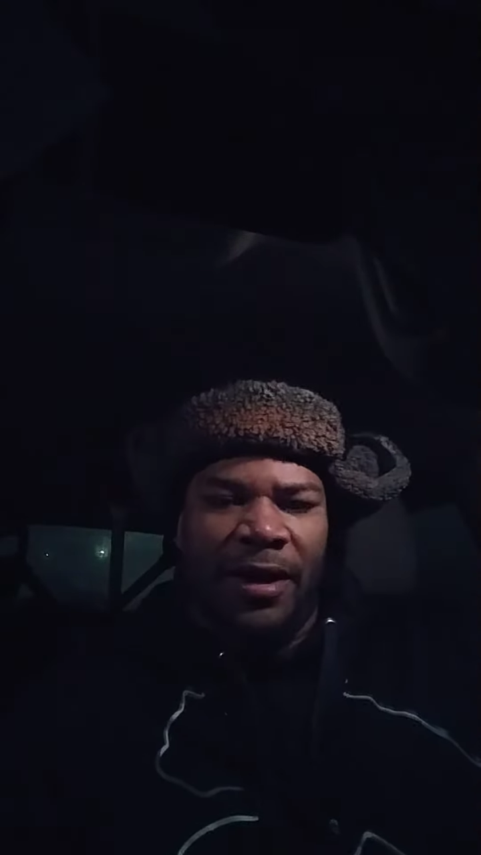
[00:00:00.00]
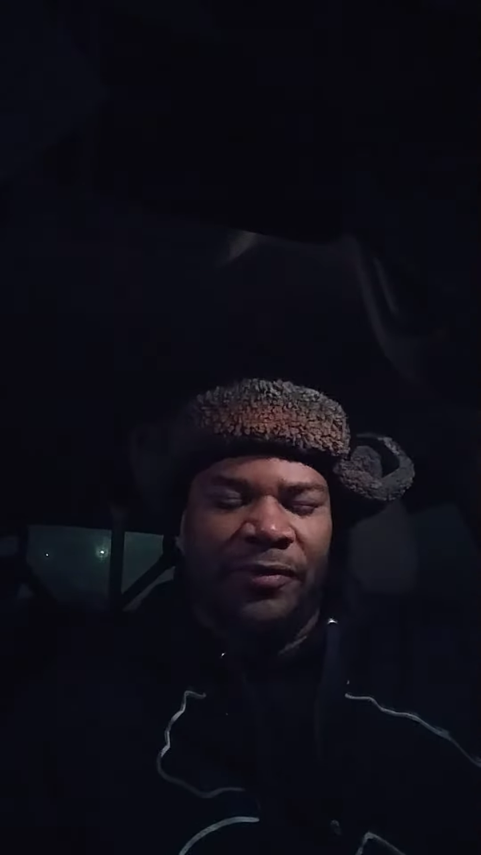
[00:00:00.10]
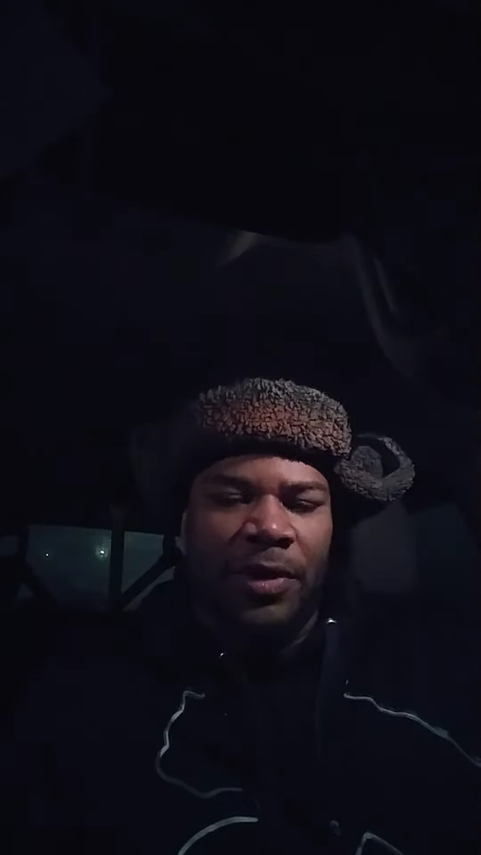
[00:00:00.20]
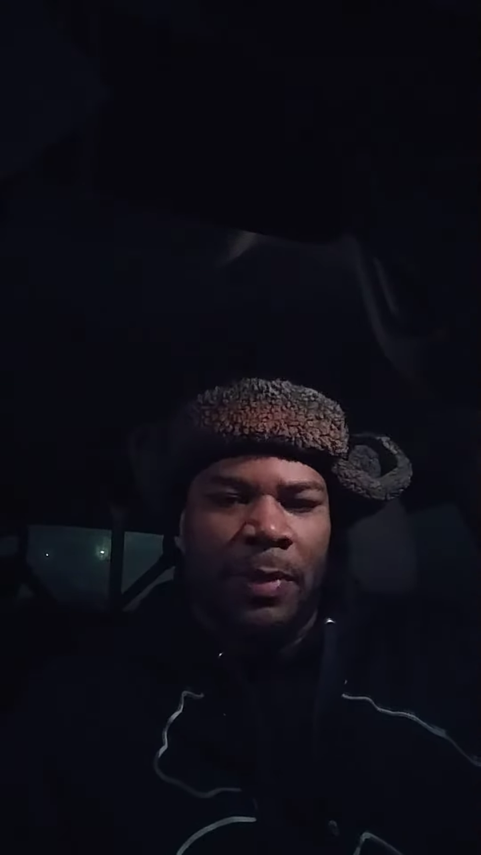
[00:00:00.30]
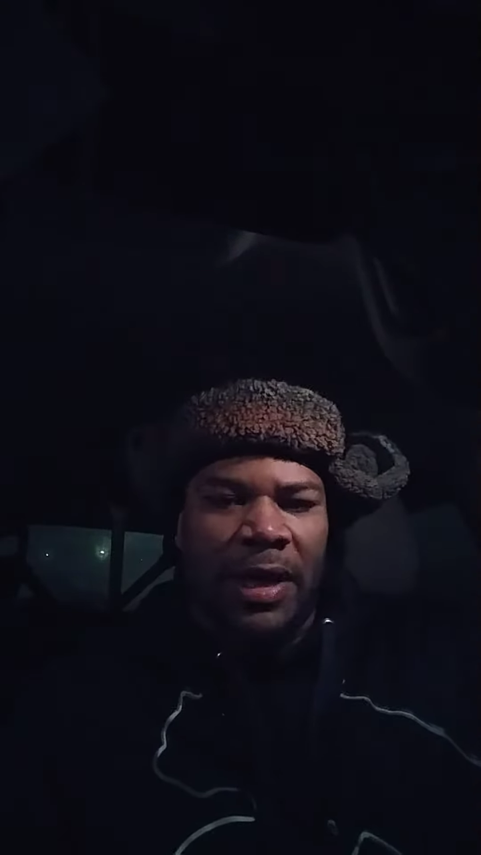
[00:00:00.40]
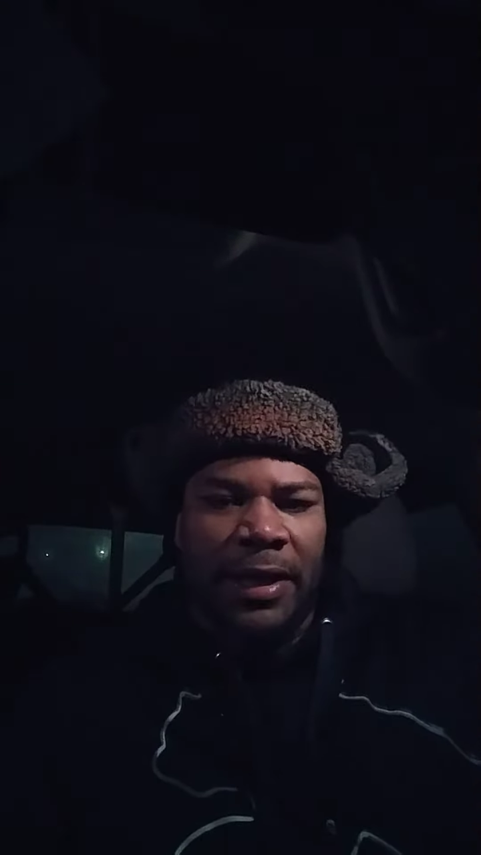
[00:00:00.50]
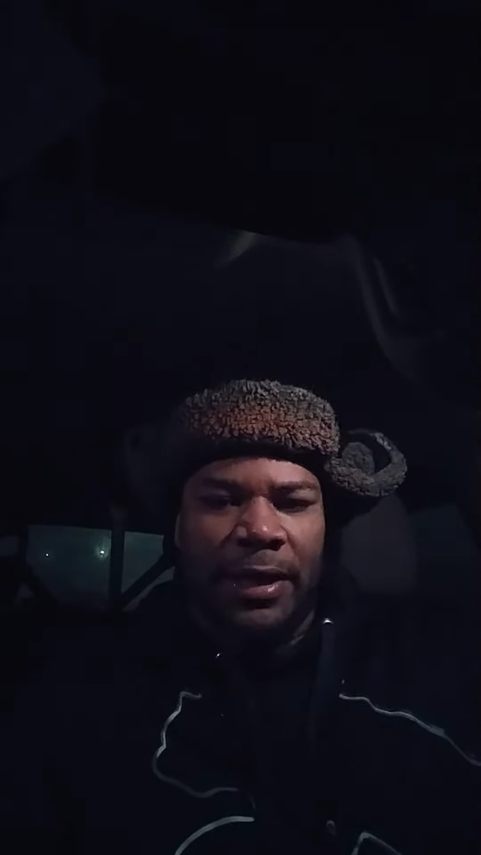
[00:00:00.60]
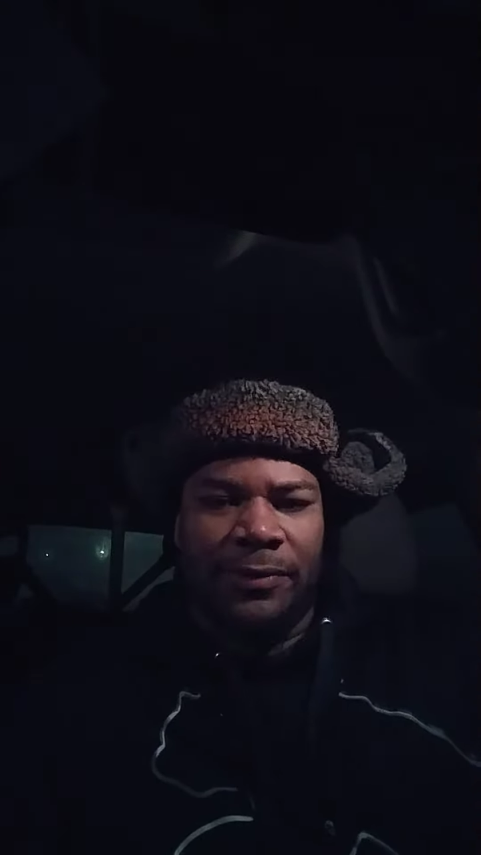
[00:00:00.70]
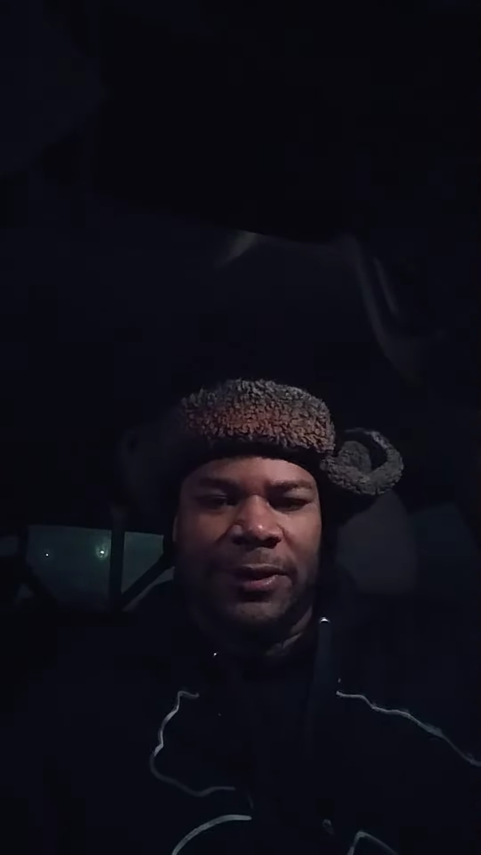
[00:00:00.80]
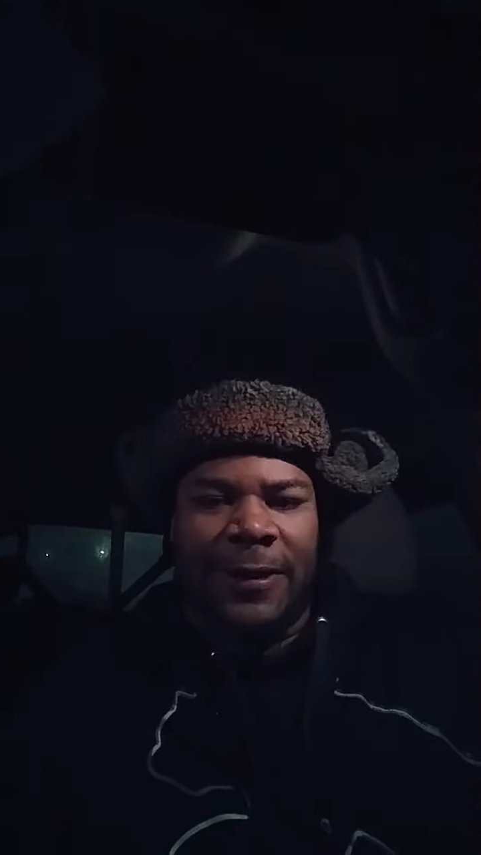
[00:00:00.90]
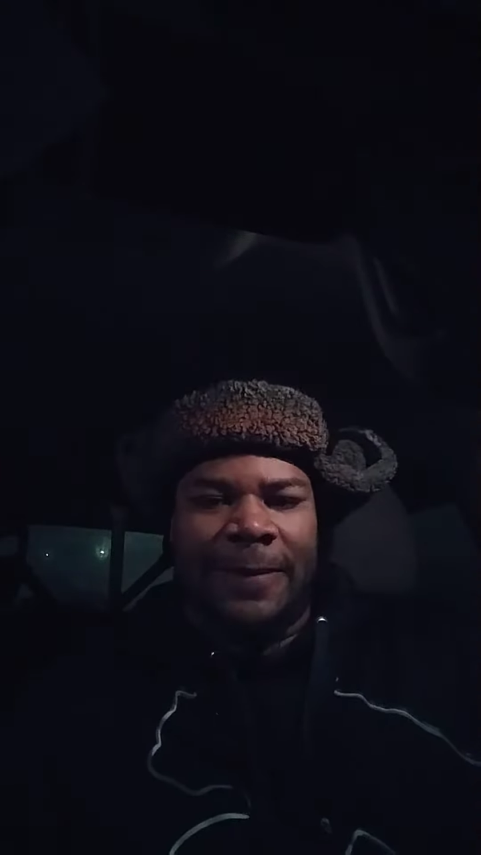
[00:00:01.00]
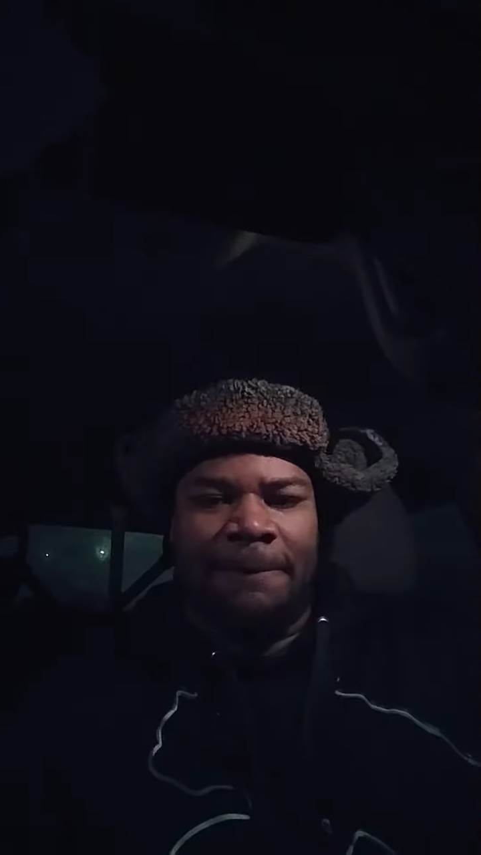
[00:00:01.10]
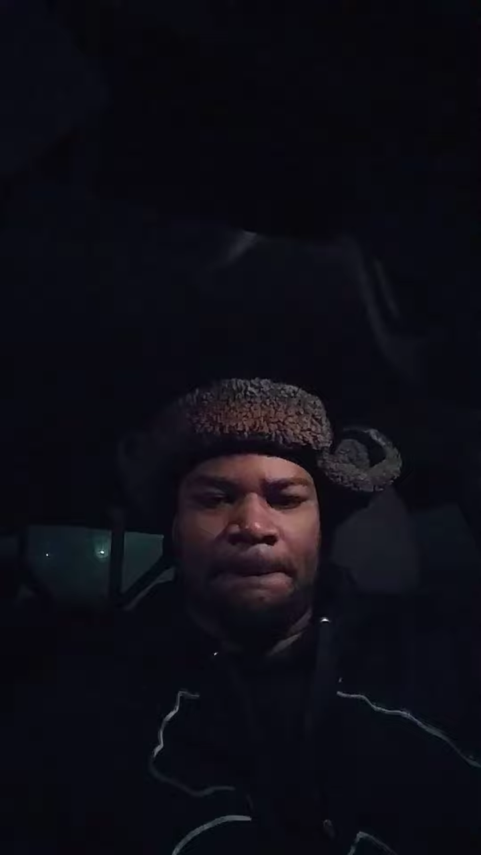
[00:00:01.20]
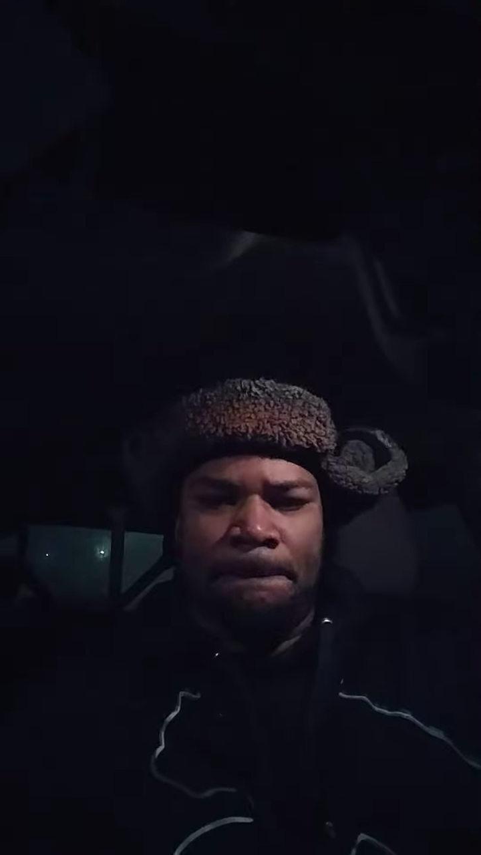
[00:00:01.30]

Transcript: everybody out there.